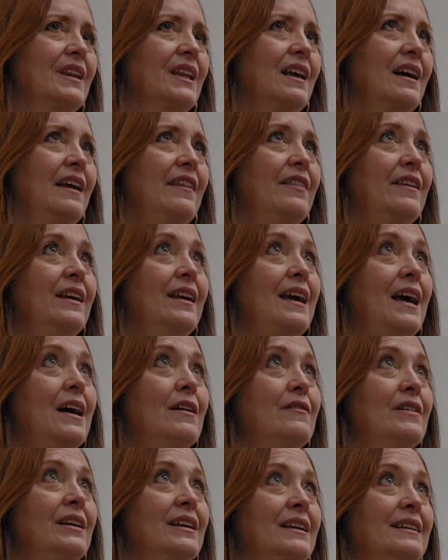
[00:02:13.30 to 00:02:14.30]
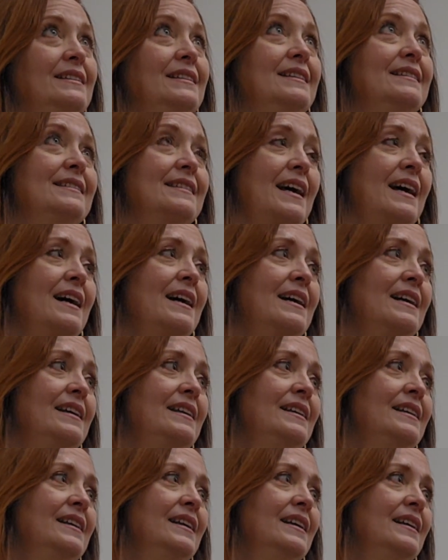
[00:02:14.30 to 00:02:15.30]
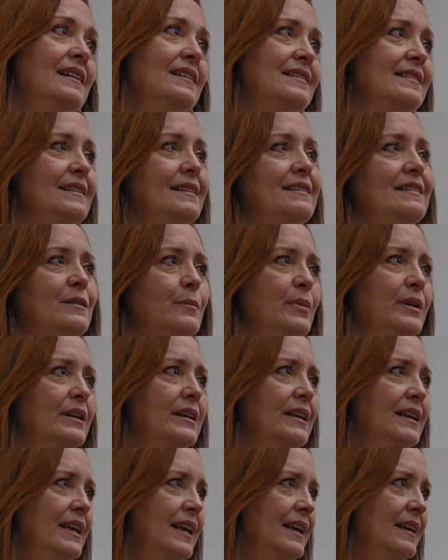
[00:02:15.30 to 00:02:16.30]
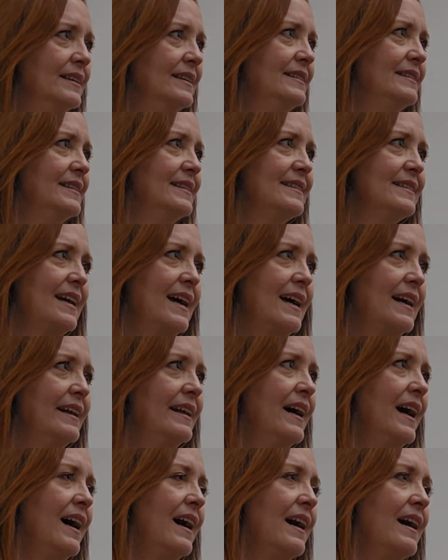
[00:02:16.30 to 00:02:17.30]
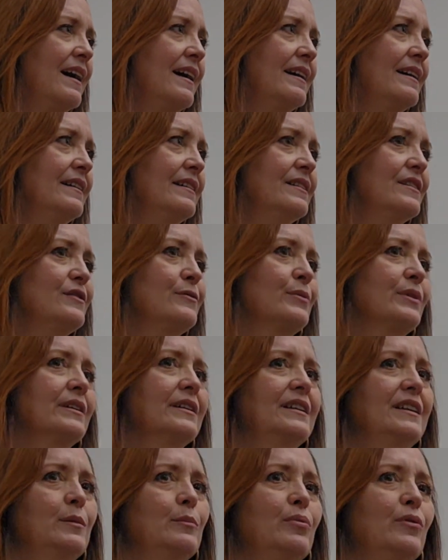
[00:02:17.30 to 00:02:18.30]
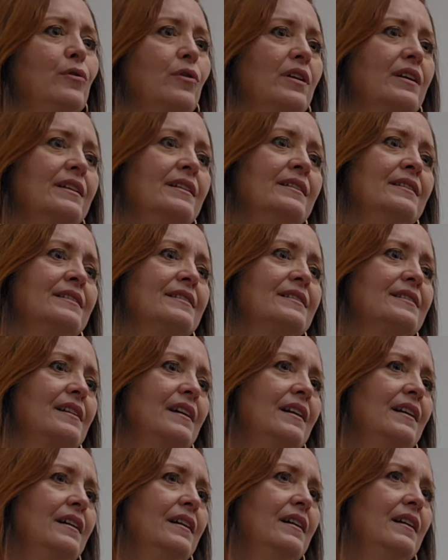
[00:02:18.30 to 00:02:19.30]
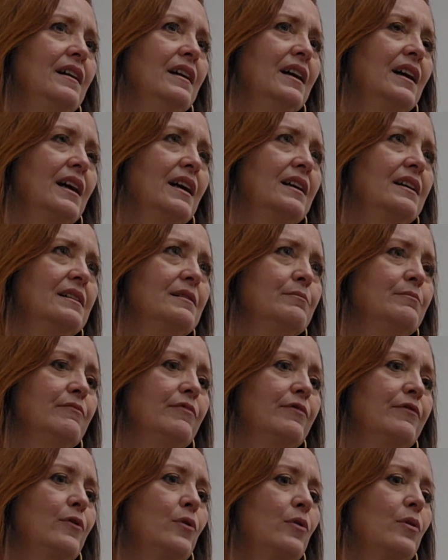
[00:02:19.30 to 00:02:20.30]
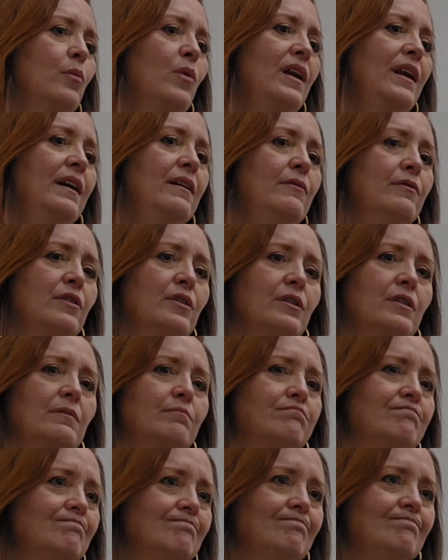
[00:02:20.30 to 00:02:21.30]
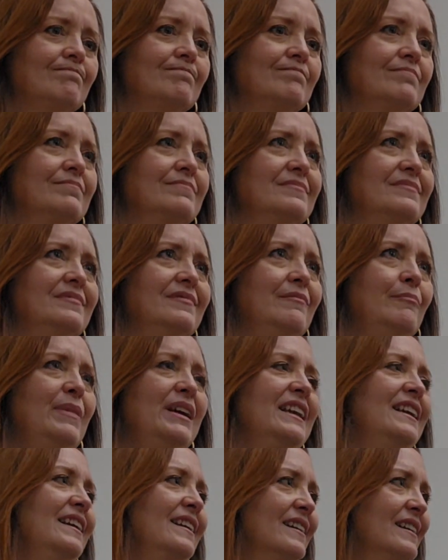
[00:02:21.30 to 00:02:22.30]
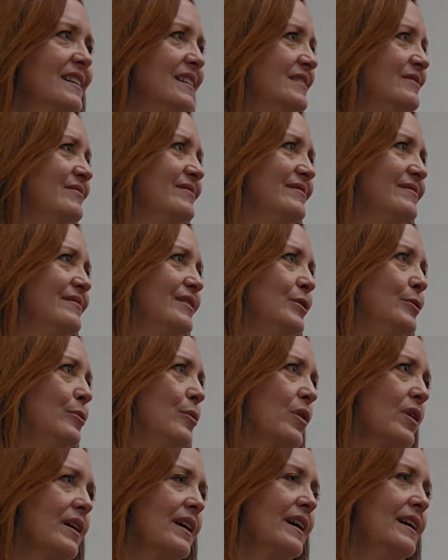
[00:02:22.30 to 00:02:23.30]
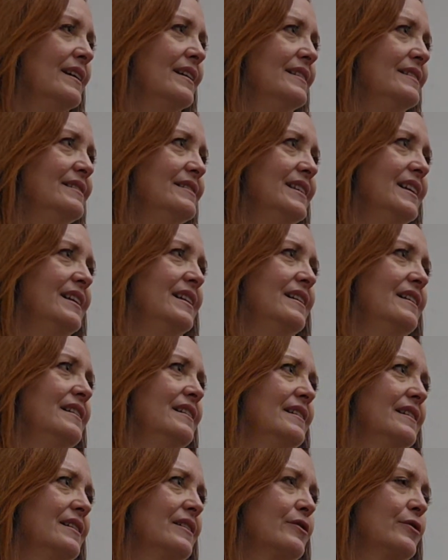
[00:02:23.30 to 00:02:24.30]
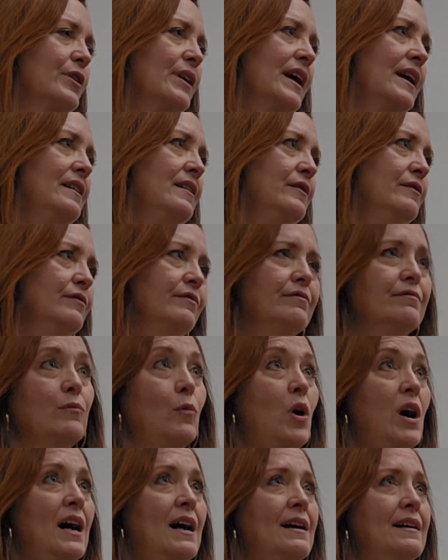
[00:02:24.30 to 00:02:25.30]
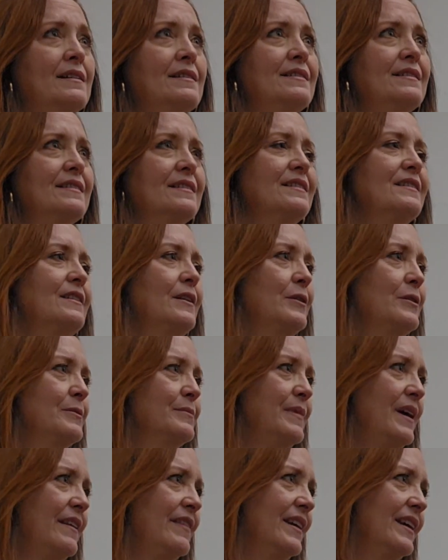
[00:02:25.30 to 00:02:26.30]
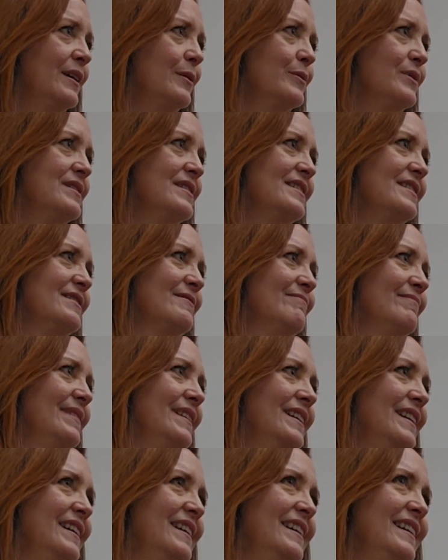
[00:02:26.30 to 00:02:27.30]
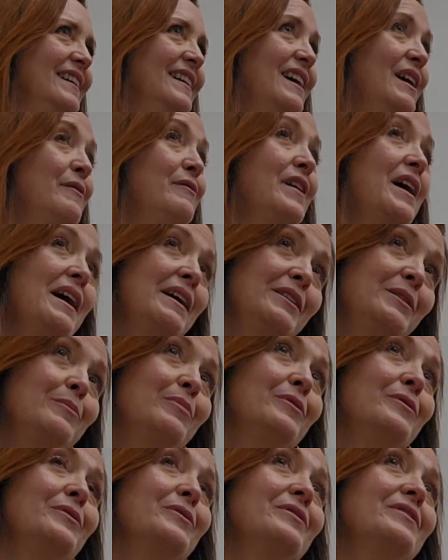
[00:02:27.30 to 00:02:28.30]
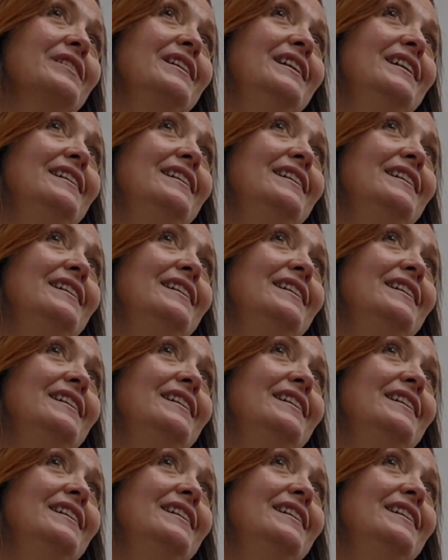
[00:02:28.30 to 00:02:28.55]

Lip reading: I think having a design sensibility and a design eye is really important for whatever media you work in, creative-wise. So I think it was a valuable